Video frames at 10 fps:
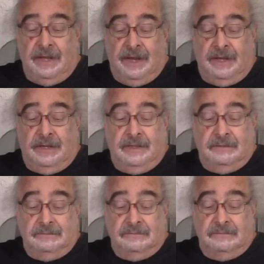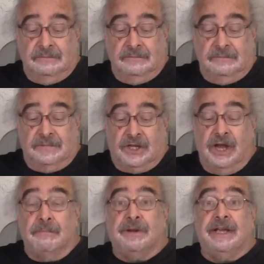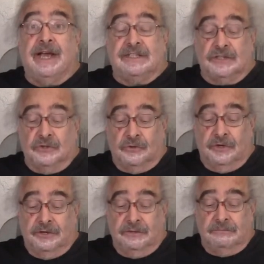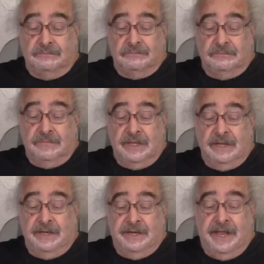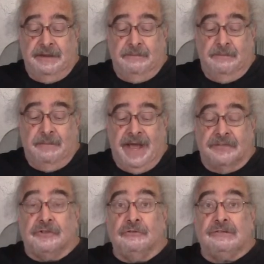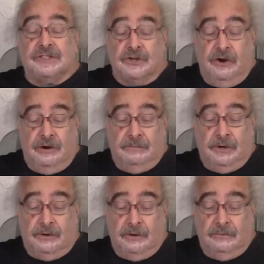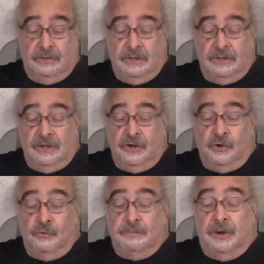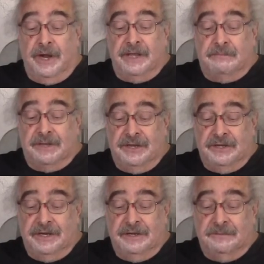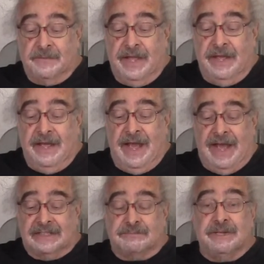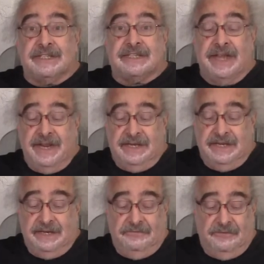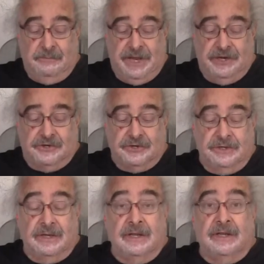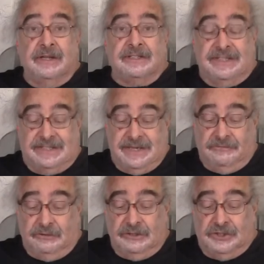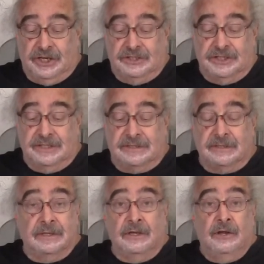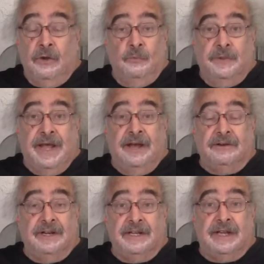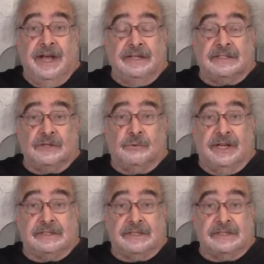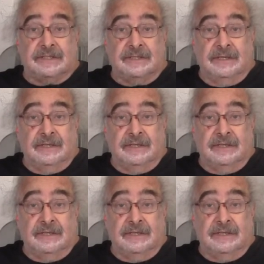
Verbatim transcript: Uh, the company has a lawyer named Matthew Scarborough, who in my opinion has misstated information to several judges without any consequences.